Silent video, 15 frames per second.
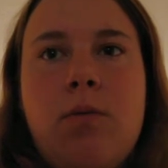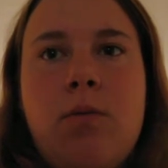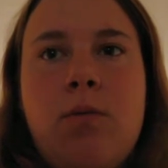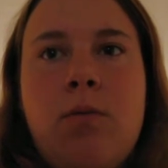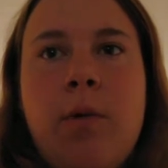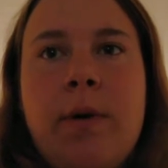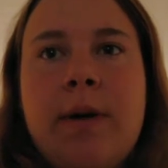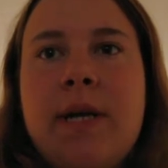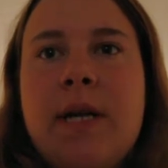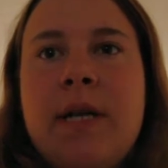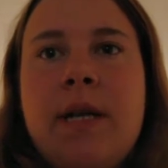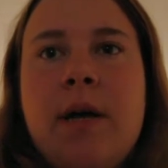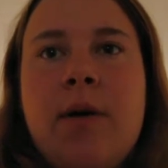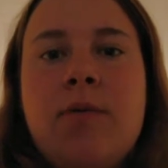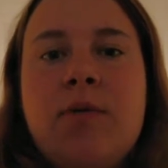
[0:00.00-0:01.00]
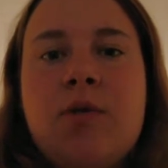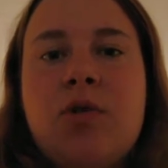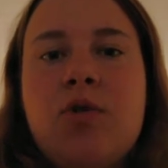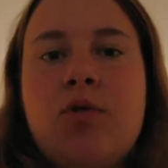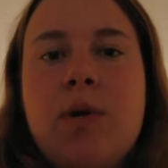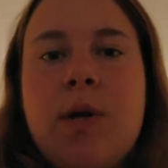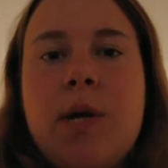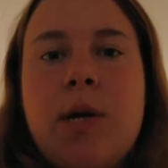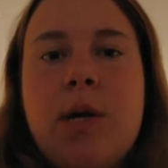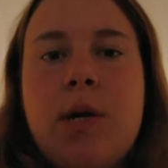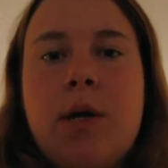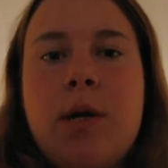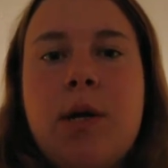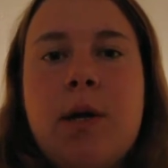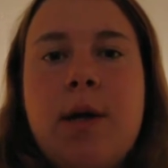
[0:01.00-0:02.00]
walking down the street
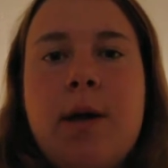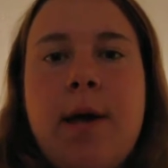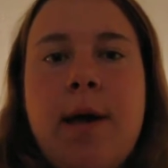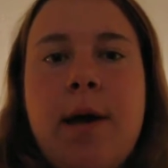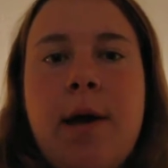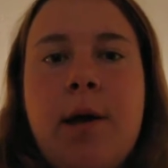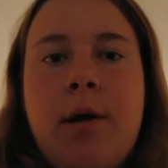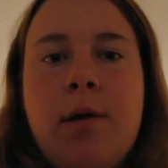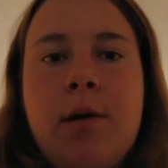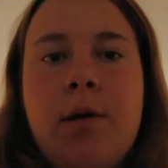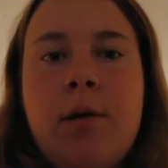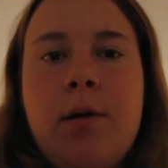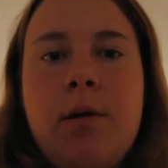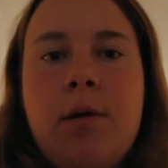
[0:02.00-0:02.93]
and